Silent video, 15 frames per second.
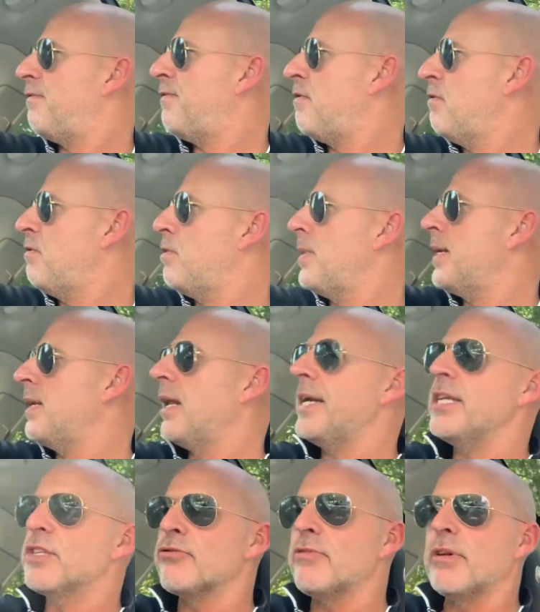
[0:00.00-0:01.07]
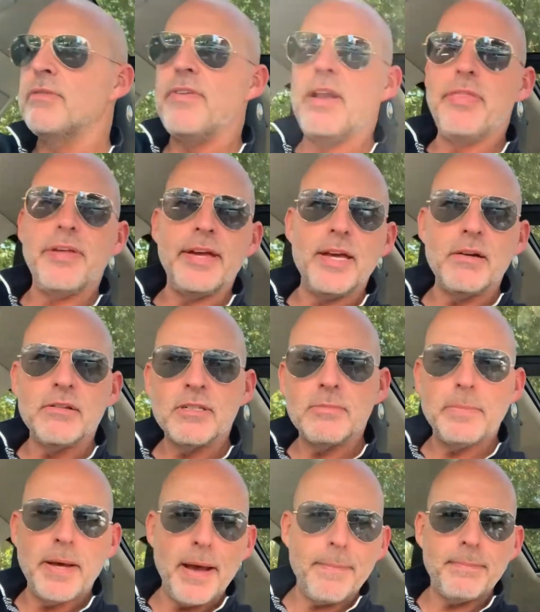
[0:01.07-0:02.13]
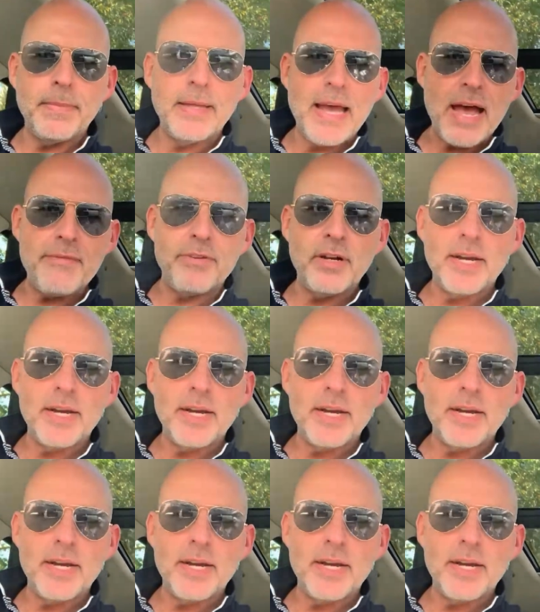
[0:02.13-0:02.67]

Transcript: fill you in later on of anything else, but have a